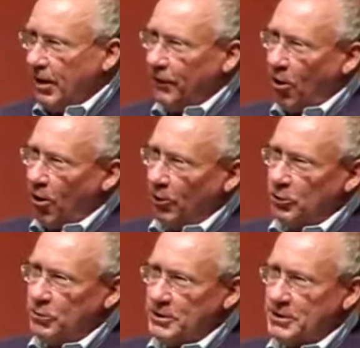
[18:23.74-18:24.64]
If all
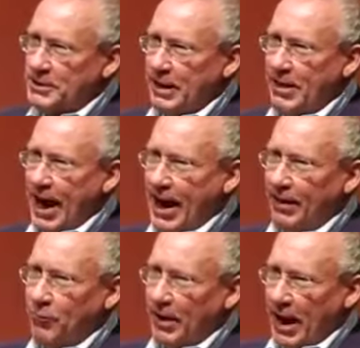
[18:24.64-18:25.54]
you do is see
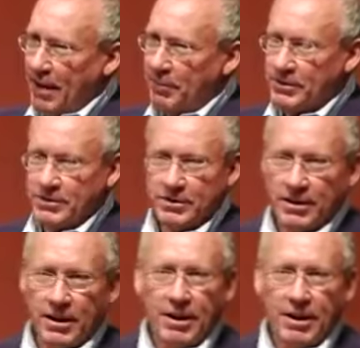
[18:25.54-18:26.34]
that, what happens?